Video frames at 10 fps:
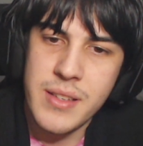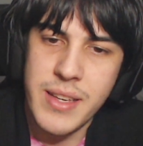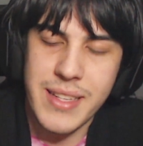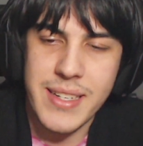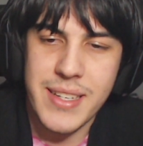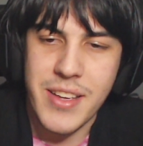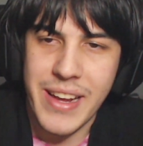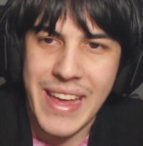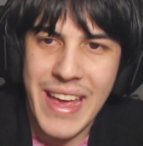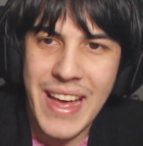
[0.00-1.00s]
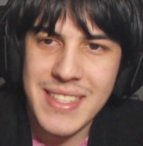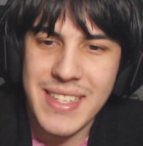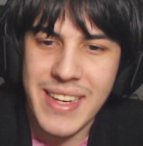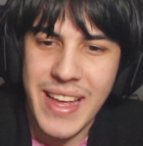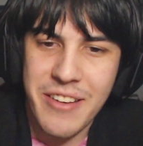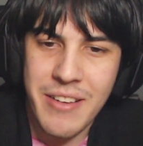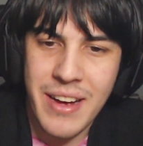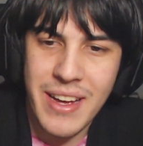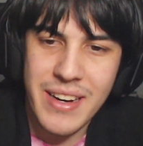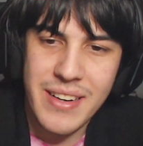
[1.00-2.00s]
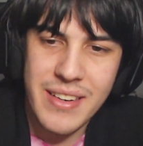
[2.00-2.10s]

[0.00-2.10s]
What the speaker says: Is he just gonna guess and get it right?